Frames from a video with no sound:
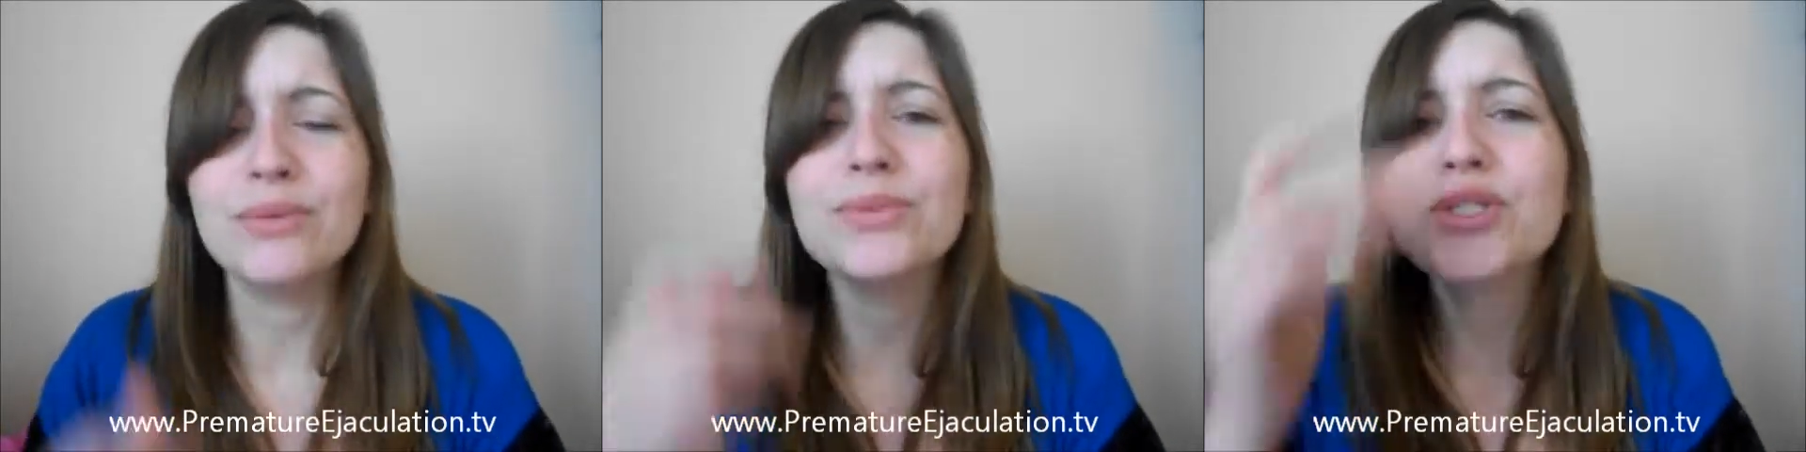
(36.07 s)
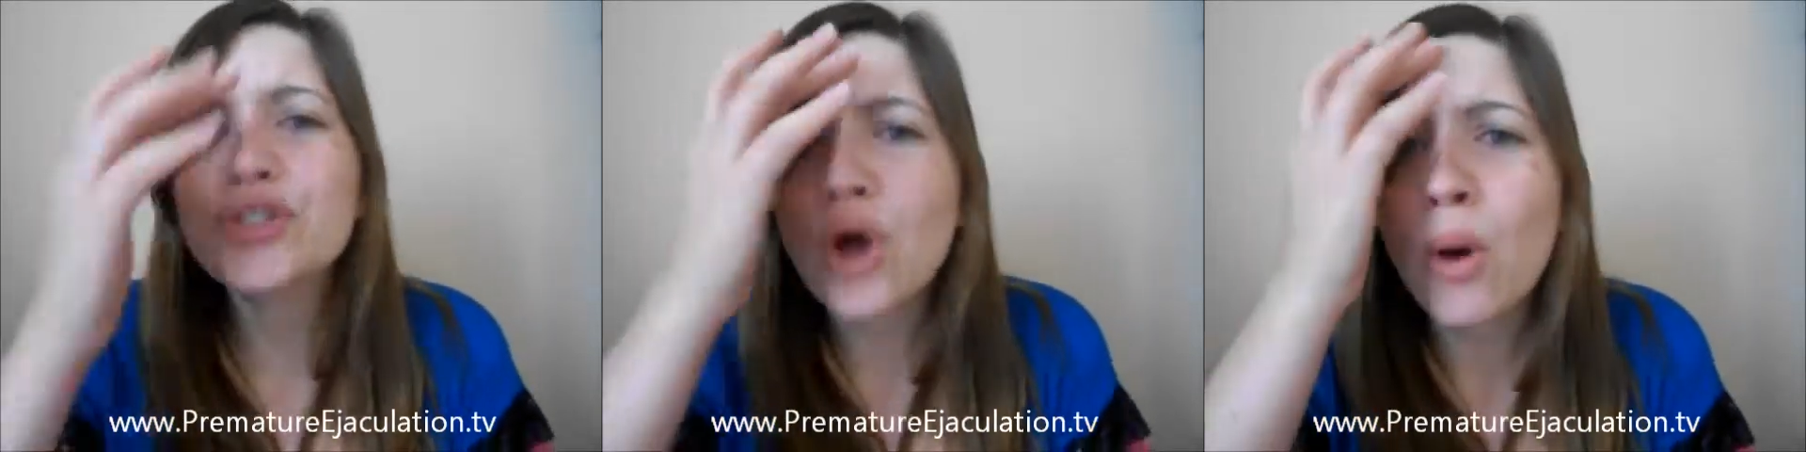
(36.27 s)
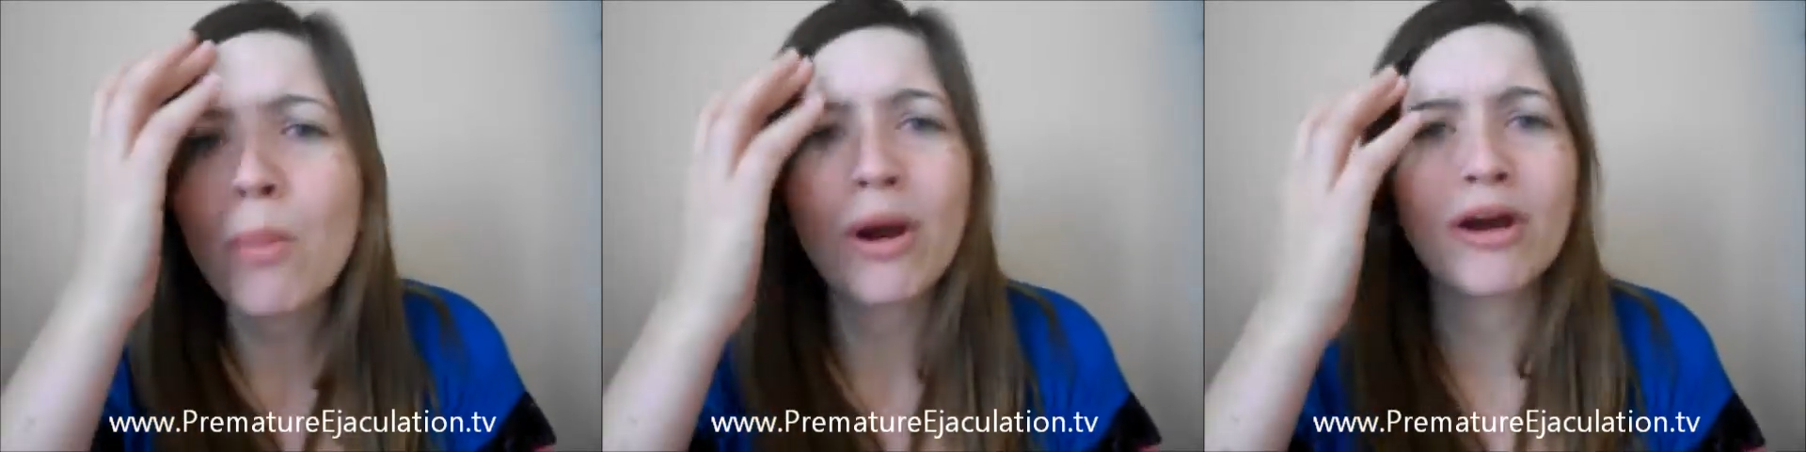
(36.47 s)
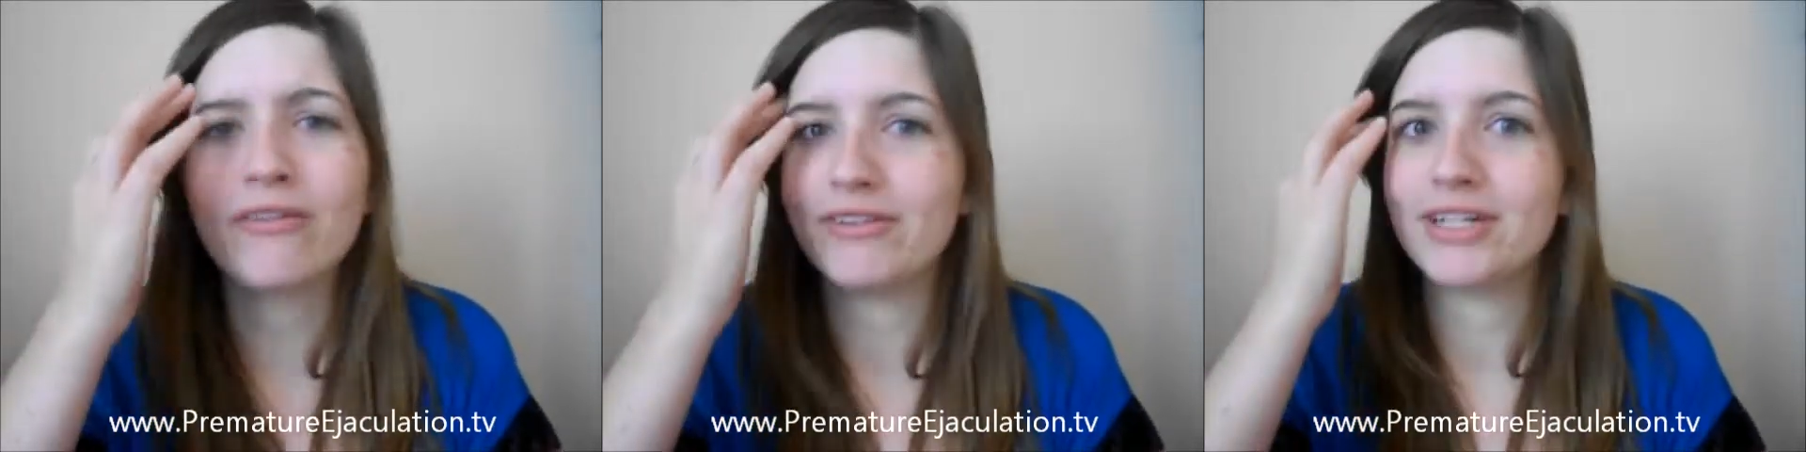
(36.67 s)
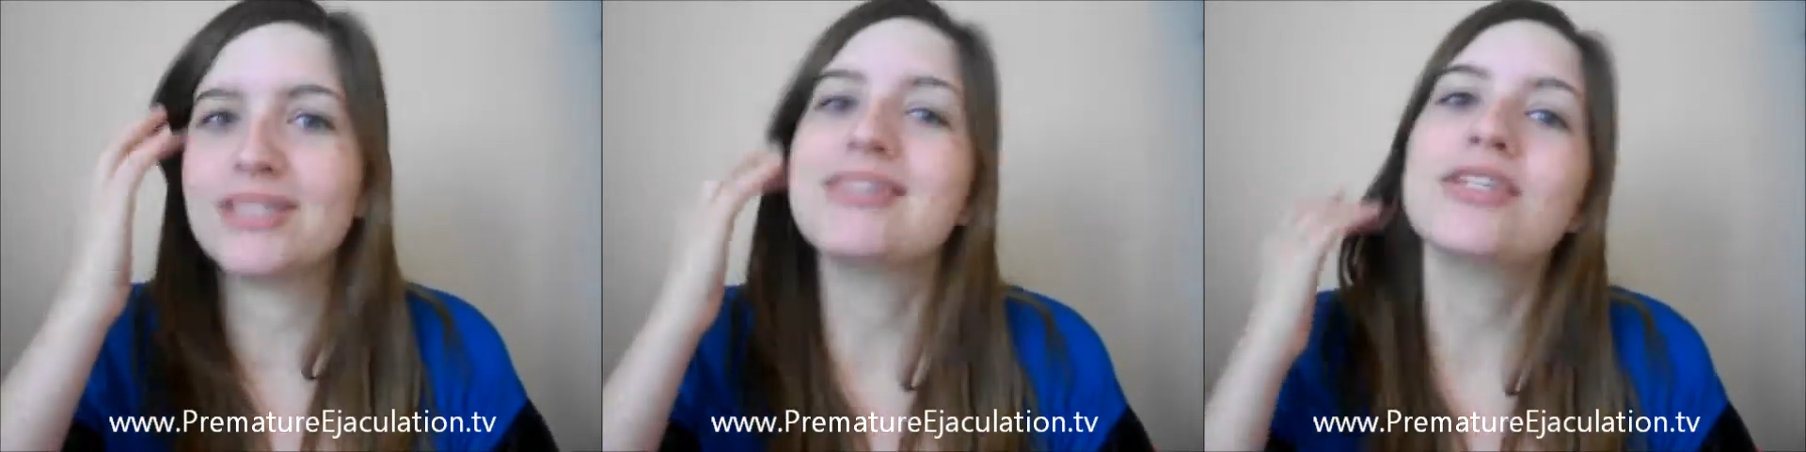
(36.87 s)
it was so
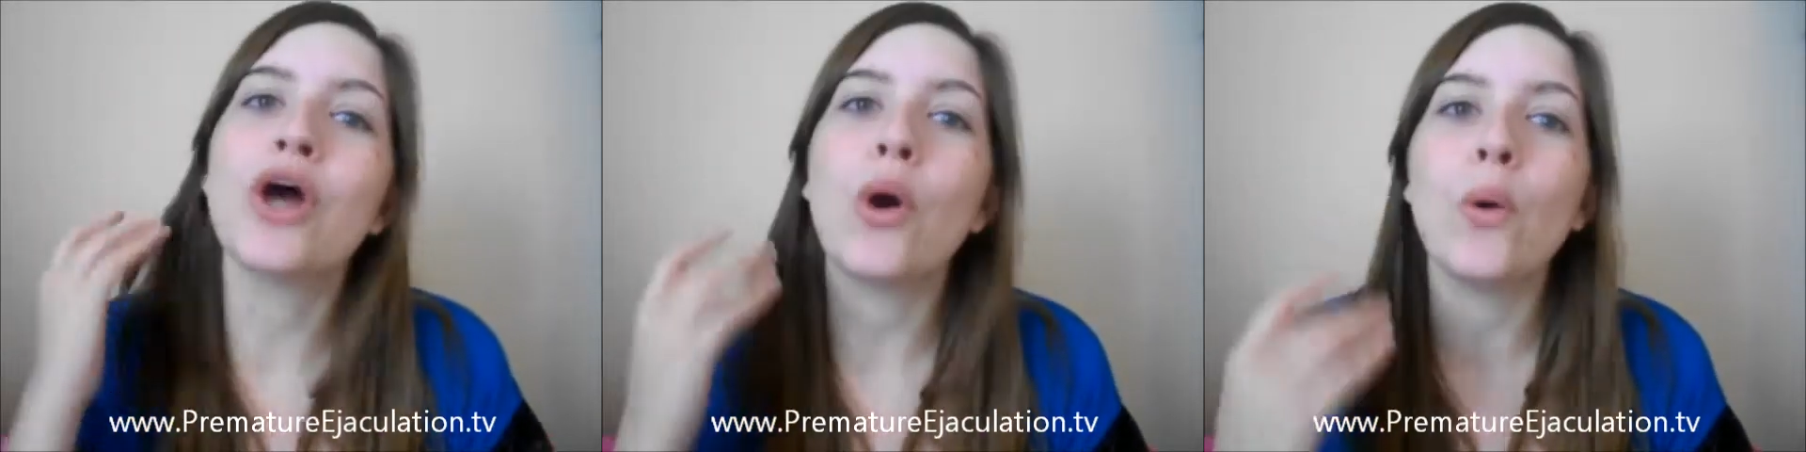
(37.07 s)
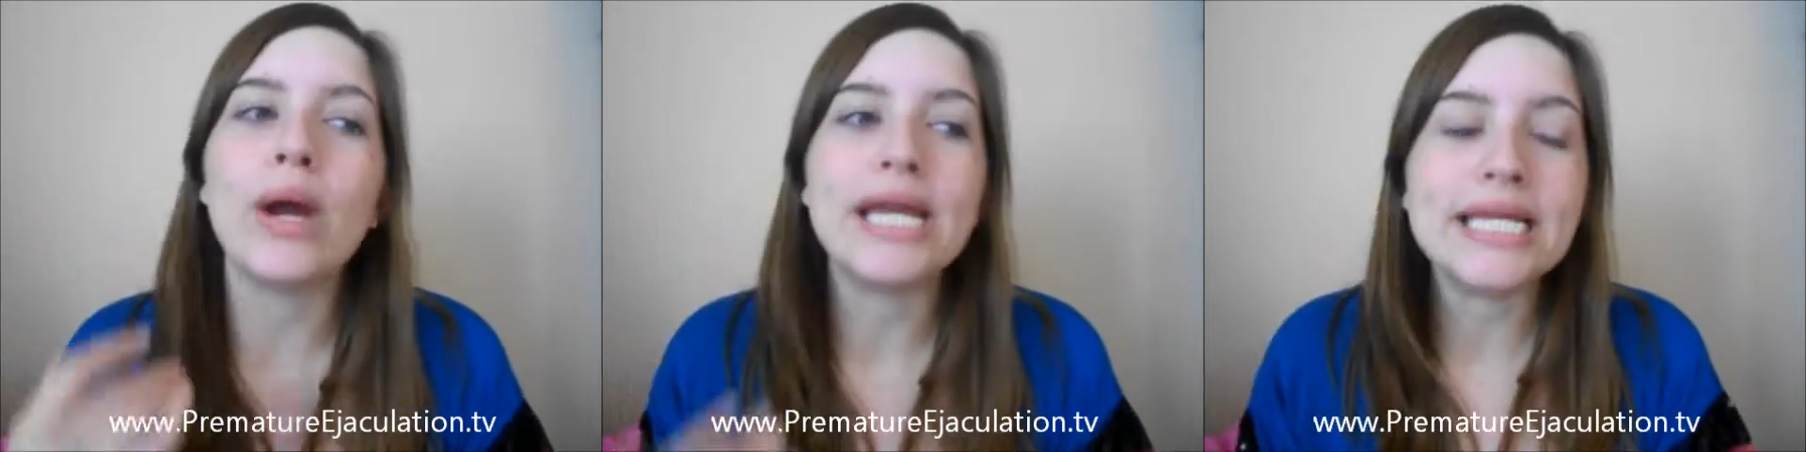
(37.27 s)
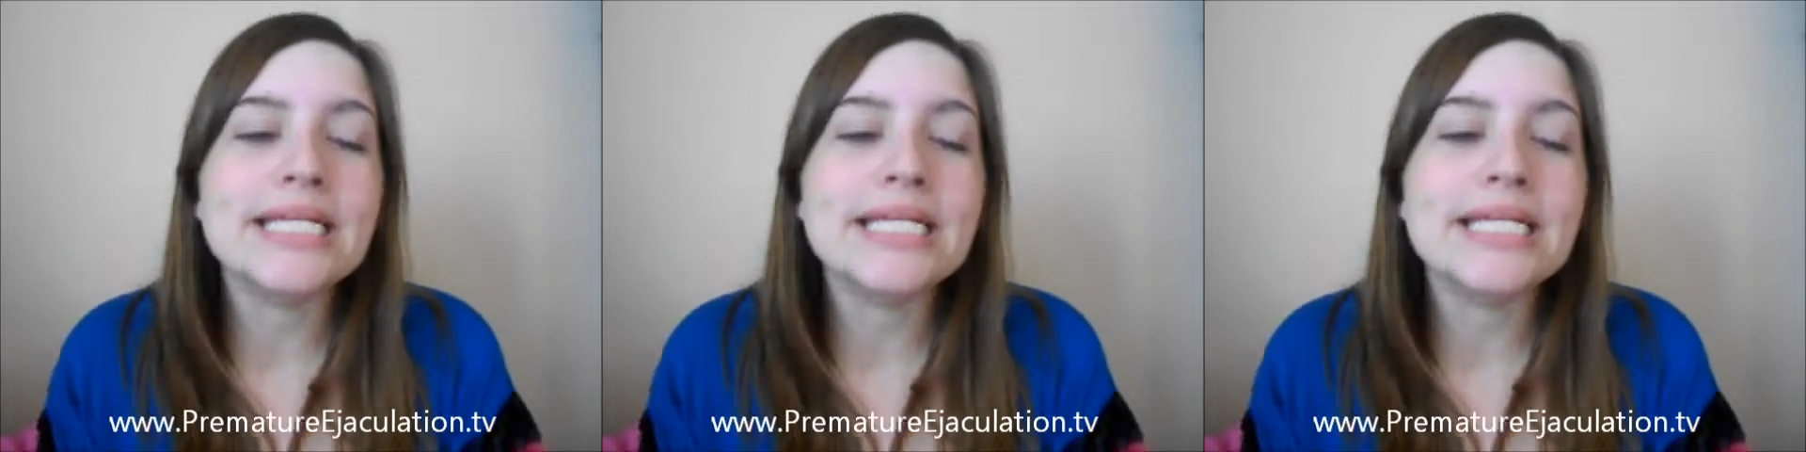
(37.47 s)
perfect so